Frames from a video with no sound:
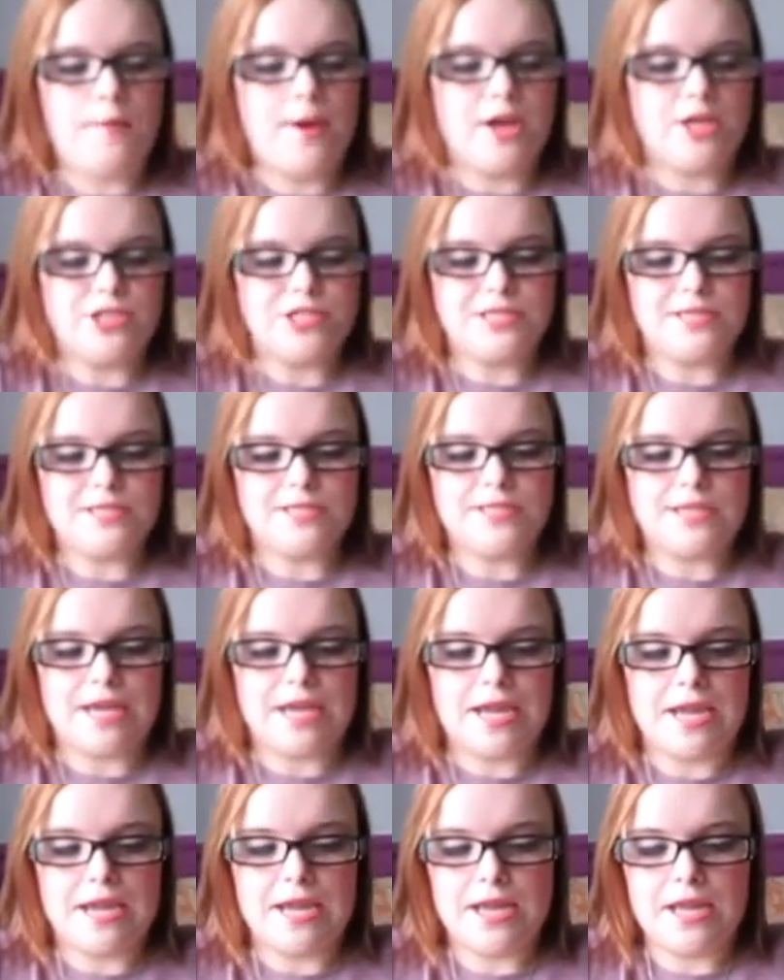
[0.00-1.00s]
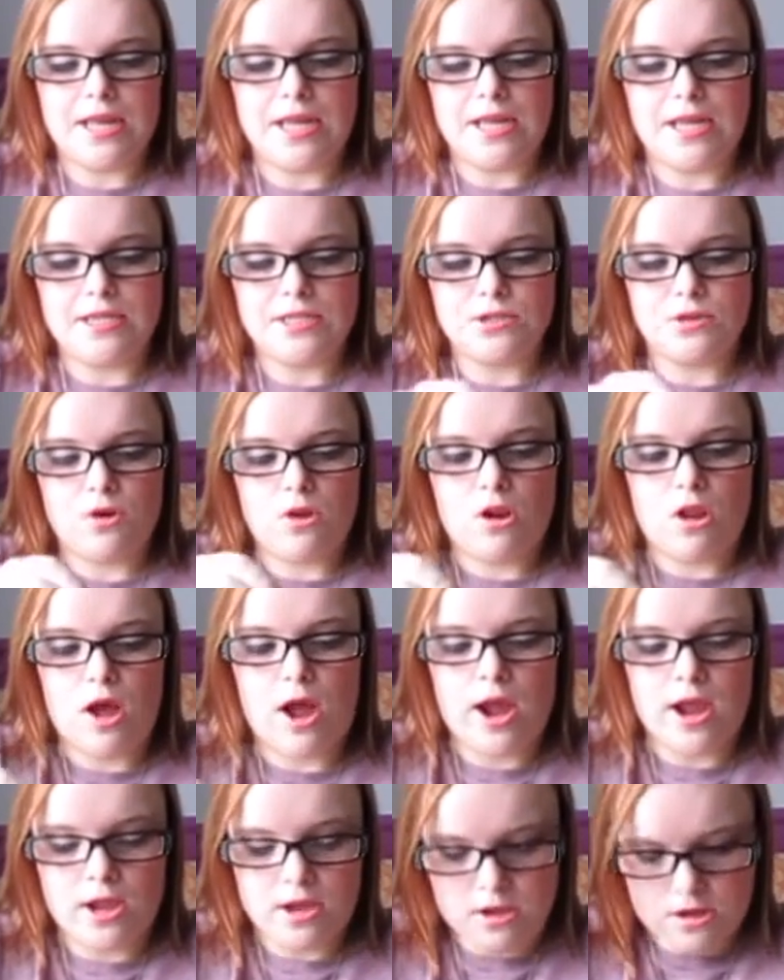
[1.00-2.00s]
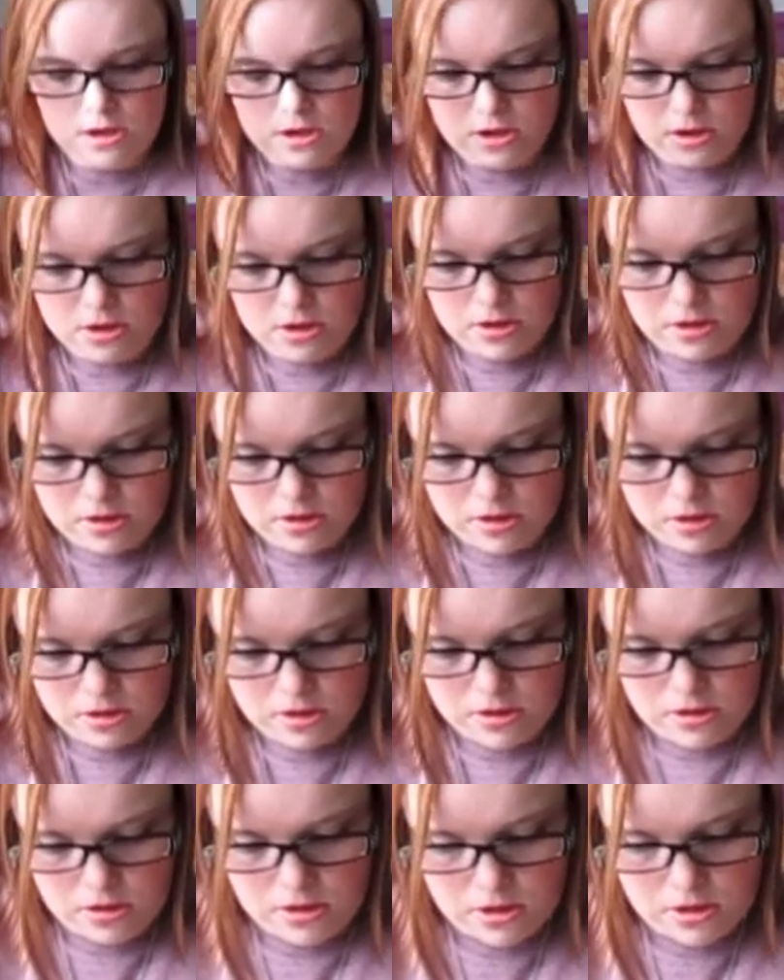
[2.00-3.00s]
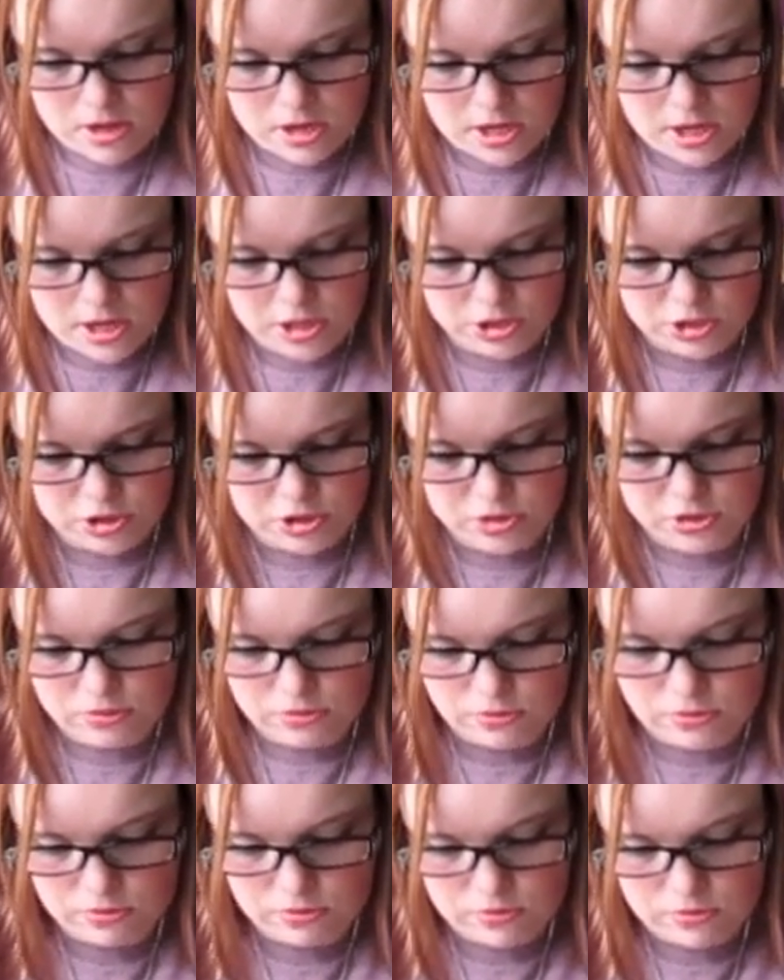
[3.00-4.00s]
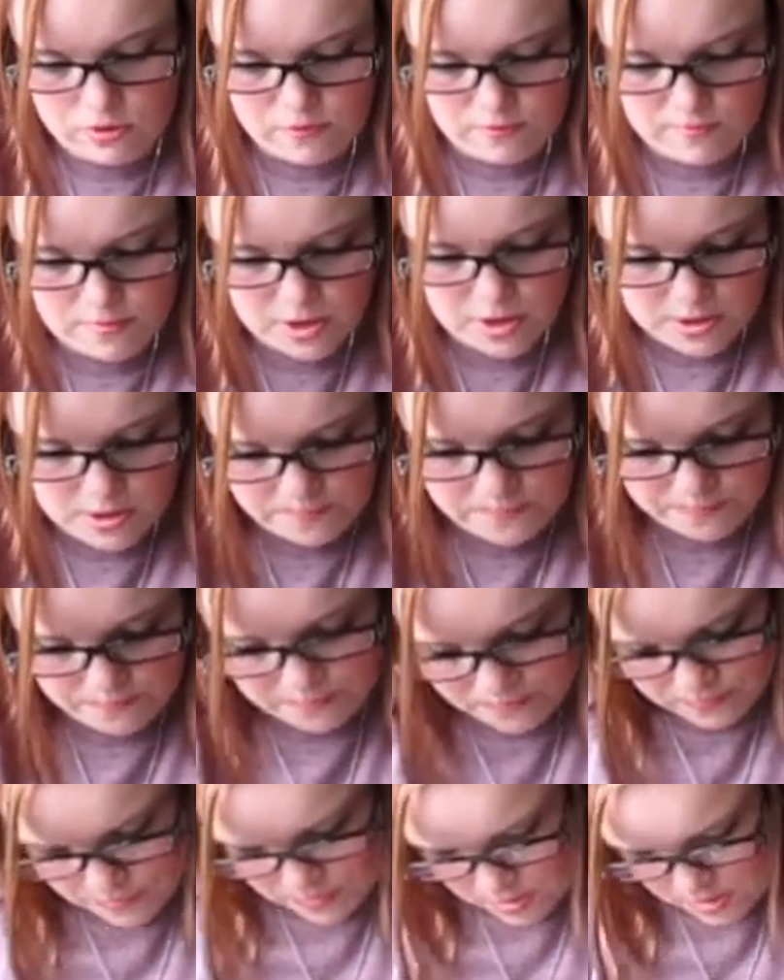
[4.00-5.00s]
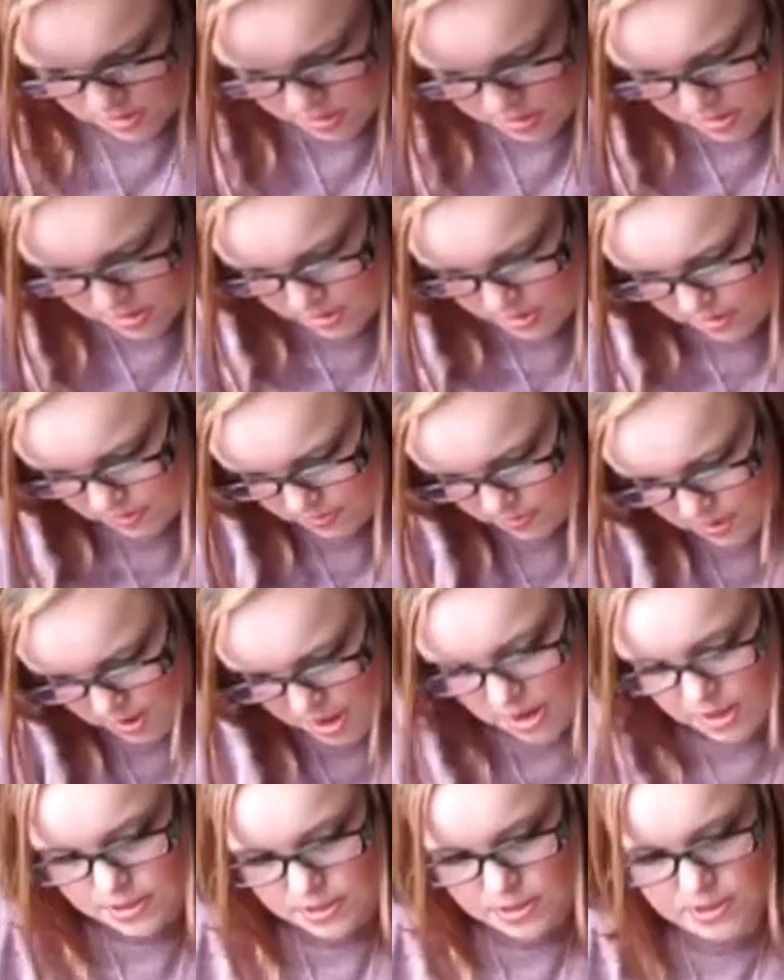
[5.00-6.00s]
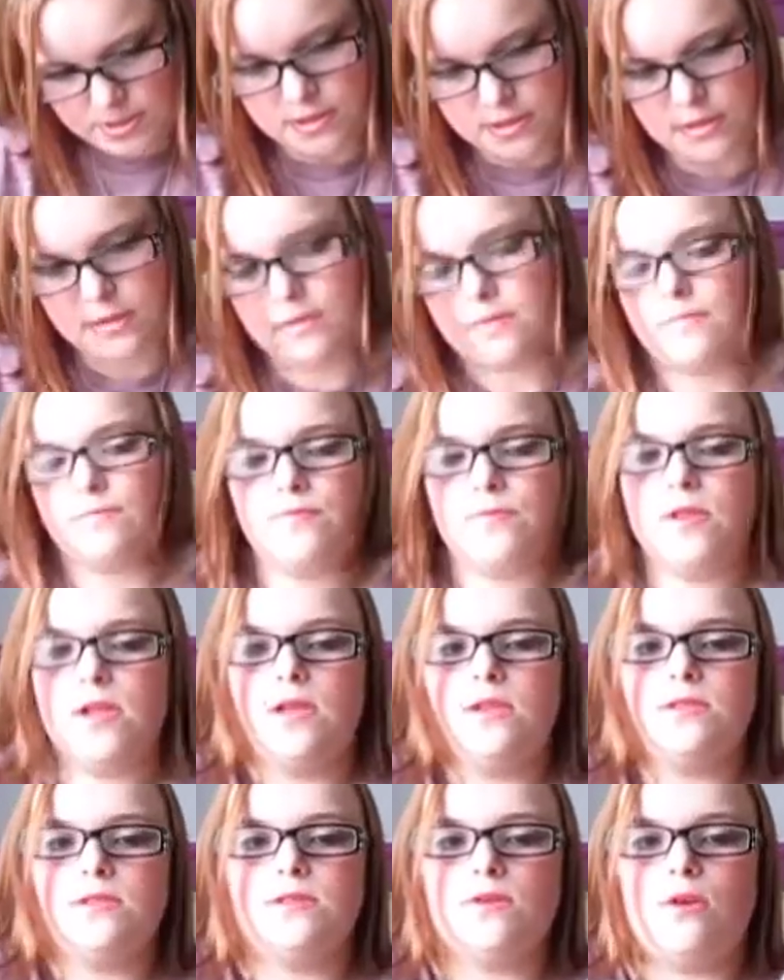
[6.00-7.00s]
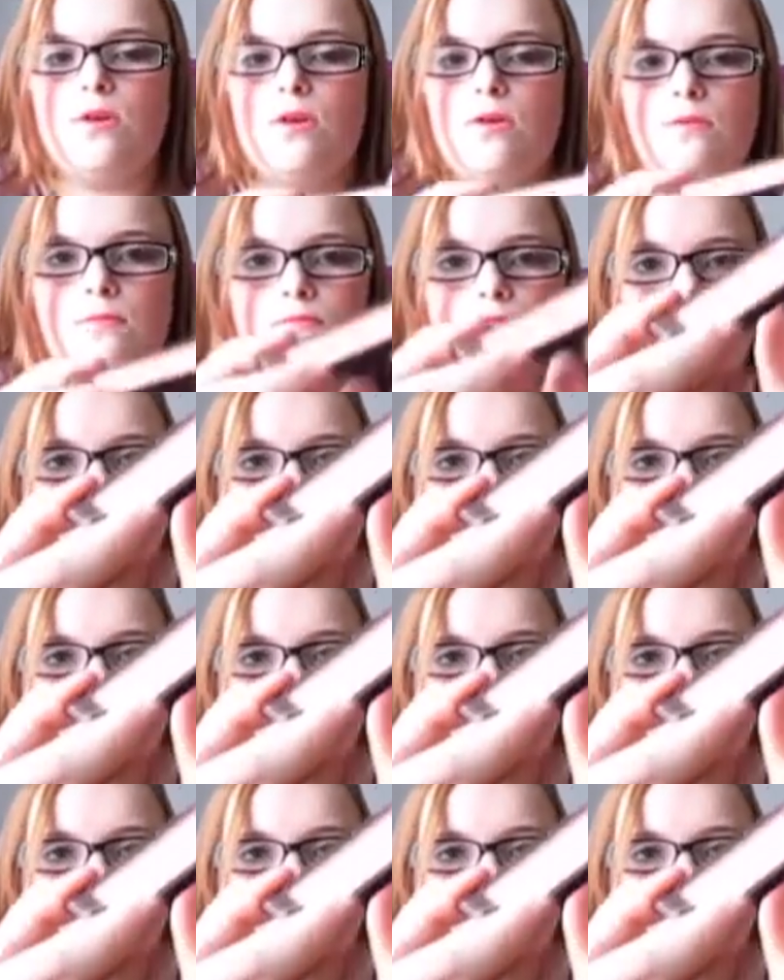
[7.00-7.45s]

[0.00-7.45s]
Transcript: As you can see, it's got like, it's just gone all over me. Fantastic. It's got